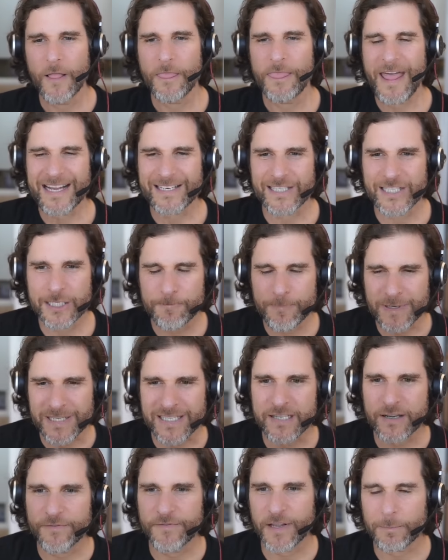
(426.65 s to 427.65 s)
that
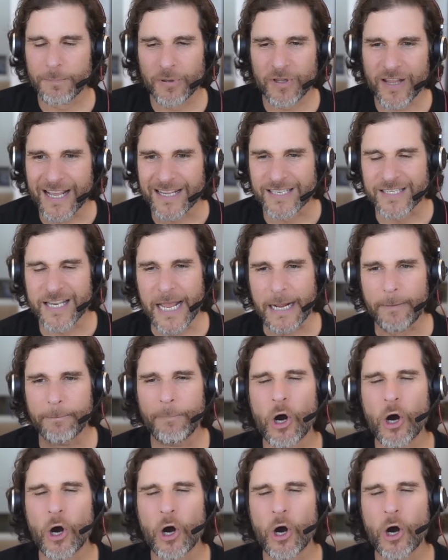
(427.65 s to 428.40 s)
specific place, like